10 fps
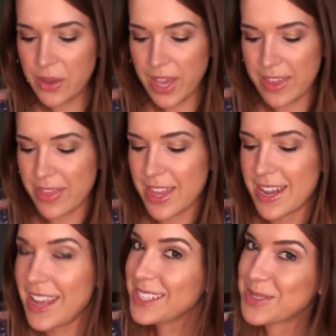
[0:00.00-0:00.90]
Okay, the
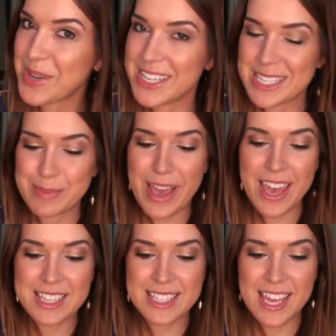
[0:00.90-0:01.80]
next one is by
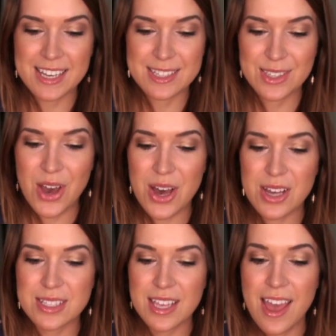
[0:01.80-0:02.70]
Essie, and it's
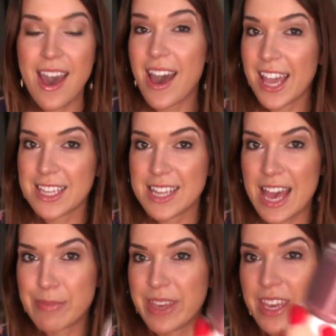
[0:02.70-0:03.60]
called Island
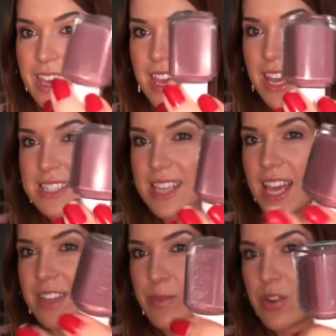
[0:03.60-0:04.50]
Hopping. It's
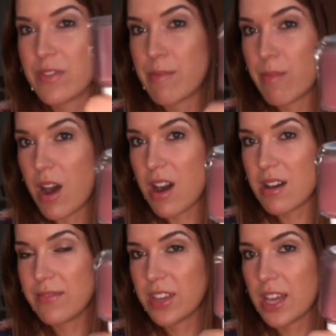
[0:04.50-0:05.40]
kind of more of a
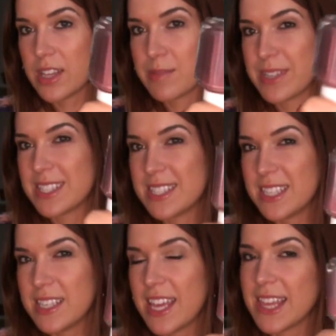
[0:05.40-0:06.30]
mauve color, but
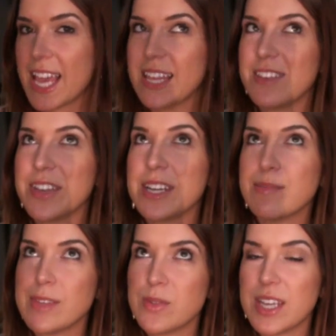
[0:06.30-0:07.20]
still in that like
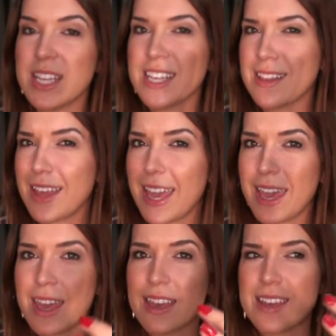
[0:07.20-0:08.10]
very muted
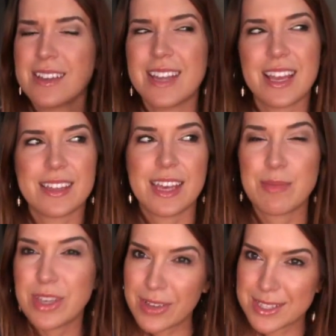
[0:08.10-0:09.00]
clay, not
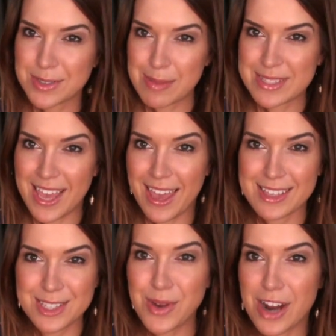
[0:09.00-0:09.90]
clay, but you guys know what I'm saying.
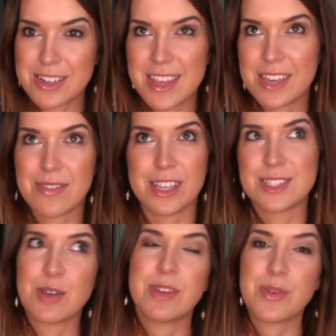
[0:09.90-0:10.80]
It's so hard to think of like
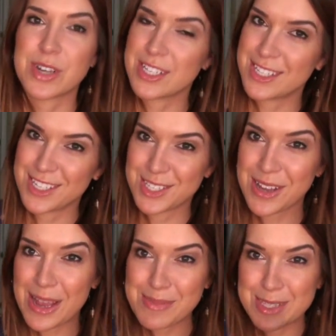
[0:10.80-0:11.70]
so many words to
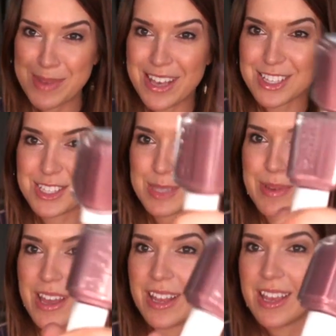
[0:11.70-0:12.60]
describe these polishes,
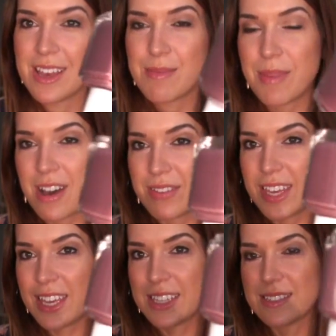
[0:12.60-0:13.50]
but
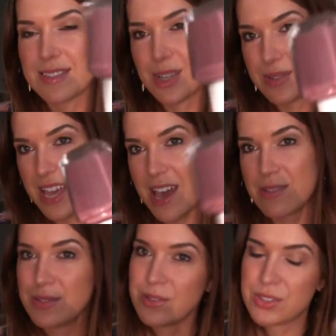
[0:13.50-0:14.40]
mauve, toned
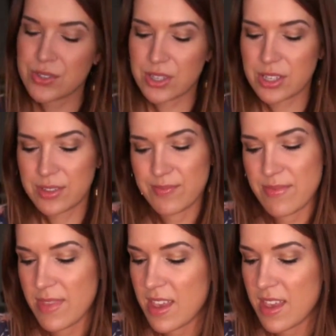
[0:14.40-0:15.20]
down, neutral,